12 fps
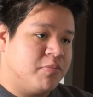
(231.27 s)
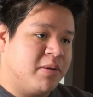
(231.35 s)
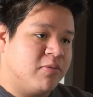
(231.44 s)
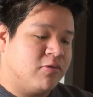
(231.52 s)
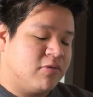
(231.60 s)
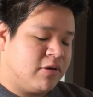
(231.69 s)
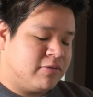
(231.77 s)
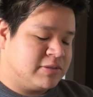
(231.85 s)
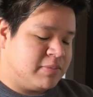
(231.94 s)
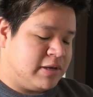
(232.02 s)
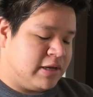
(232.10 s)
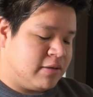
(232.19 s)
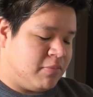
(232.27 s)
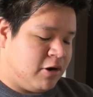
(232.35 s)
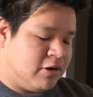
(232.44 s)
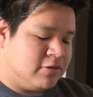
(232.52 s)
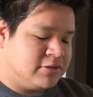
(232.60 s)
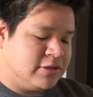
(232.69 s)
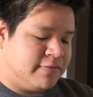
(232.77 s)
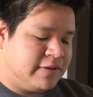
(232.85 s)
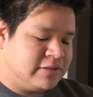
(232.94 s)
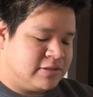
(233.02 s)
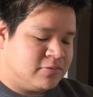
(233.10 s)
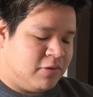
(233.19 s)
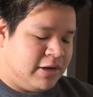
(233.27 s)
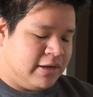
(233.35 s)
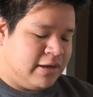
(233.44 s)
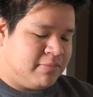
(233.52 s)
people would always be like, Marcos, your face is white.